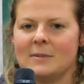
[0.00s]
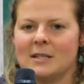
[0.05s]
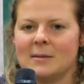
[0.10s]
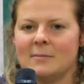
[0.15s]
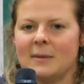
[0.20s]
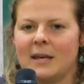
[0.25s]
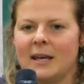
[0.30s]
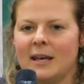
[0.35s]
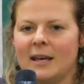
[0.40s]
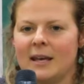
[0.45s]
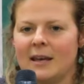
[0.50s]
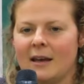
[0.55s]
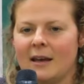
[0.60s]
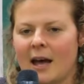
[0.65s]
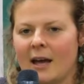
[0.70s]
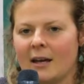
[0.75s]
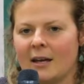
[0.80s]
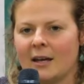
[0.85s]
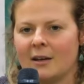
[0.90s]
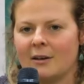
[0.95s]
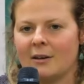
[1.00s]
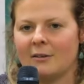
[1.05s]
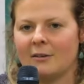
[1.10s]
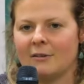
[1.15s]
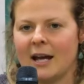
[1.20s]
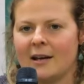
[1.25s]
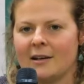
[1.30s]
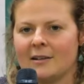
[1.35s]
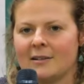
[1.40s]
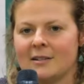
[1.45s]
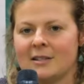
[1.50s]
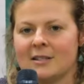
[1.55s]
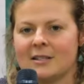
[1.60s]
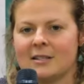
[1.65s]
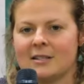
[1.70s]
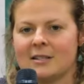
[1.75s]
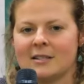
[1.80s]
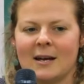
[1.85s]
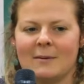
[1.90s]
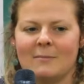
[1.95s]
seem to be hanging
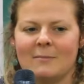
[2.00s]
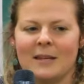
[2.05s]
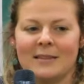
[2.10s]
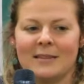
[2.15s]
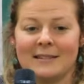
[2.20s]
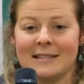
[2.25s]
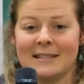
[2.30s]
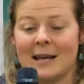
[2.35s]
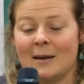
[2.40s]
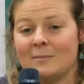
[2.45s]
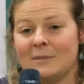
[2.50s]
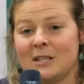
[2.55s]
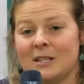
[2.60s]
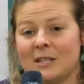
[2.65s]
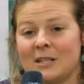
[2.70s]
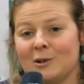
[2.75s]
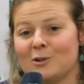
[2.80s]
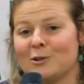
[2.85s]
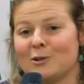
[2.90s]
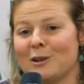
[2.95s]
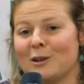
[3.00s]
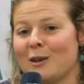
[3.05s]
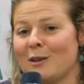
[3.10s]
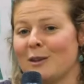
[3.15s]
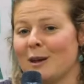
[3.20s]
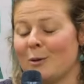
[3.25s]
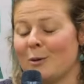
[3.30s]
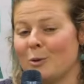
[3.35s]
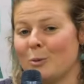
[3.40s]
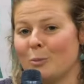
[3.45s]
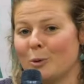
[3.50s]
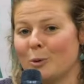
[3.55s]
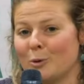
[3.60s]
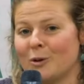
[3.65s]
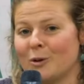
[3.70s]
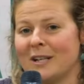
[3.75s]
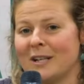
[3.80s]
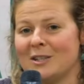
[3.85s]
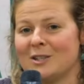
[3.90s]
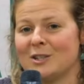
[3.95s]
around in the same territory that they were
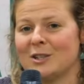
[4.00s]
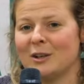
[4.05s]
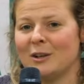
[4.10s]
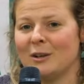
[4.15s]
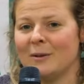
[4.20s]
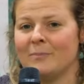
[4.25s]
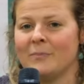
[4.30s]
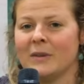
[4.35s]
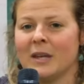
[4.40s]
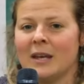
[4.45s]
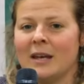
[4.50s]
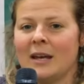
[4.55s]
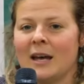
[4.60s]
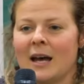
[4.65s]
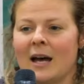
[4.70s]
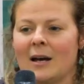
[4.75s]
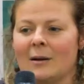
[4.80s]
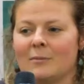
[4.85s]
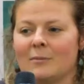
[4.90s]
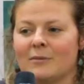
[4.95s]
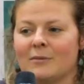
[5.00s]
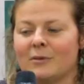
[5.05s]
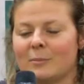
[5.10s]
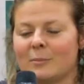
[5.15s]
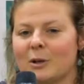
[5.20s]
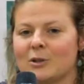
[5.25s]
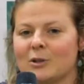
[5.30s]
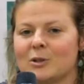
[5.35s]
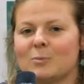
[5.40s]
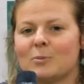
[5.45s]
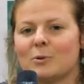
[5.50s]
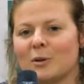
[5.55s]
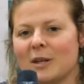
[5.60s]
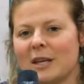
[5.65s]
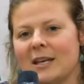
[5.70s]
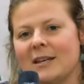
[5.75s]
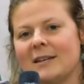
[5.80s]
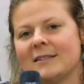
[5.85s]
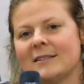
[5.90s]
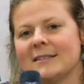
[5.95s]
born into for multiple
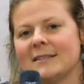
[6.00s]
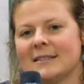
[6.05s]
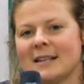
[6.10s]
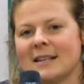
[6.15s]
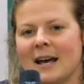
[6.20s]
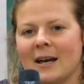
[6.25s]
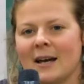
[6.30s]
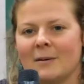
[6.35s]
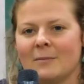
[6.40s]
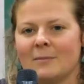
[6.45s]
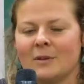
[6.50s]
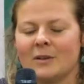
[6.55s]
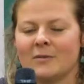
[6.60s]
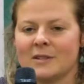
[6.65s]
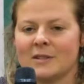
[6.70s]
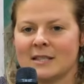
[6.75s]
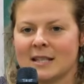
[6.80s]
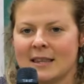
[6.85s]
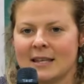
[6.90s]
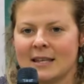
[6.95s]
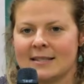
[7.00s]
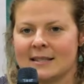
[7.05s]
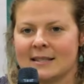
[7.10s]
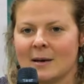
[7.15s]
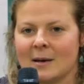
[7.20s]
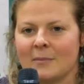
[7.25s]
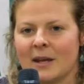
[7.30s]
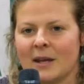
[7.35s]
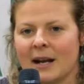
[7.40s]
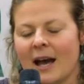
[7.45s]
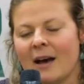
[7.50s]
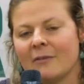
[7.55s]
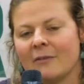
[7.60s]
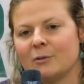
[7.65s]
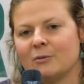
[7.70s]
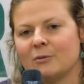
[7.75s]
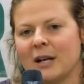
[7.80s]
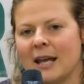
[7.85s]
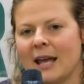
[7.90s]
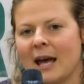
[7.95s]
years. Obviously, there's some that I
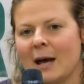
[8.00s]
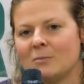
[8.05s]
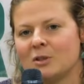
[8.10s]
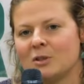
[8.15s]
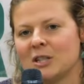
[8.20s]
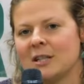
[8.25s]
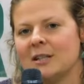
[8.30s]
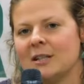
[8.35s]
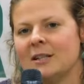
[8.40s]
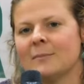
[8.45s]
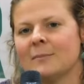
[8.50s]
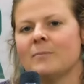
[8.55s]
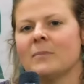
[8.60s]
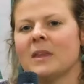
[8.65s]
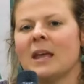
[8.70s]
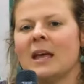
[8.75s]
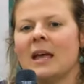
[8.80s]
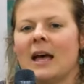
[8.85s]
haven't recaptured.